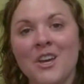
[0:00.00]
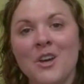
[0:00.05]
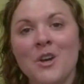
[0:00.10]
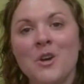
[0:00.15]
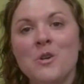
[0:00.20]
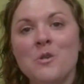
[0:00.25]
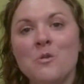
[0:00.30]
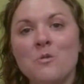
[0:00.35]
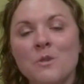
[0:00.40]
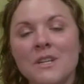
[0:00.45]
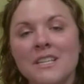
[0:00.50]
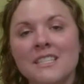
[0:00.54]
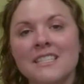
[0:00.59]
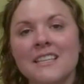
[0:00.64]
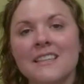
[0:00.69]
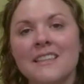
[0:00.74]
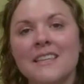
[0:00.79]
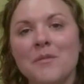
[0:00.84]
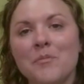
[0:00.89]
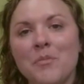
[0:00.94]
who
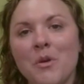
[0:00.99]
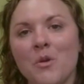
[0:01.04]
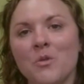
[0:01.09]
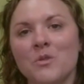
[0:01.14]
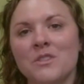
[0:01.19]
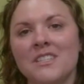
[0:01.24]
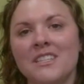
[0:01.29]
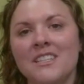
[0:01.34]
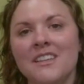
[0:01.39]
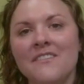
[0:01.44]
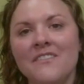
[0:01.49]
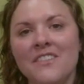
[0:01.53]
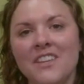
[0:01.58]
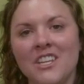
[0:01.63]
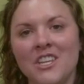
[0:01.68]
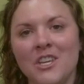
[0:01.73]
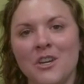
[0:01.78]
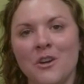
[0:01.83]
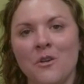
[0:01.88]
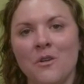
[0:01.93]
recently posted a
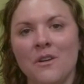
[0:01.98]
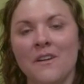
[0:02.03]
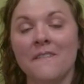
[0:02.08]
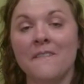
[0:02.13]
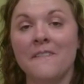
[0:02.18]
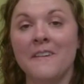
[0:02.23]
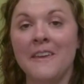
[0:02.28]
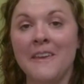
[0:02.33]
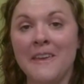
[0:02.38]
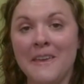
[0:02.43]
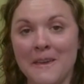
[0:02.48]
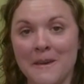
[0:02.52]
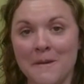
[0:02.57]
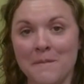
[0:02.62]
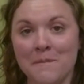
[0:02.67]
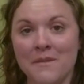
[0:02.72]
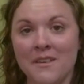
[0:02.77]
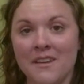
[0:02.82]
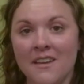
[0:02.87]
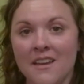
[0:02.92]
video of
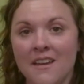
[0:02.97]
him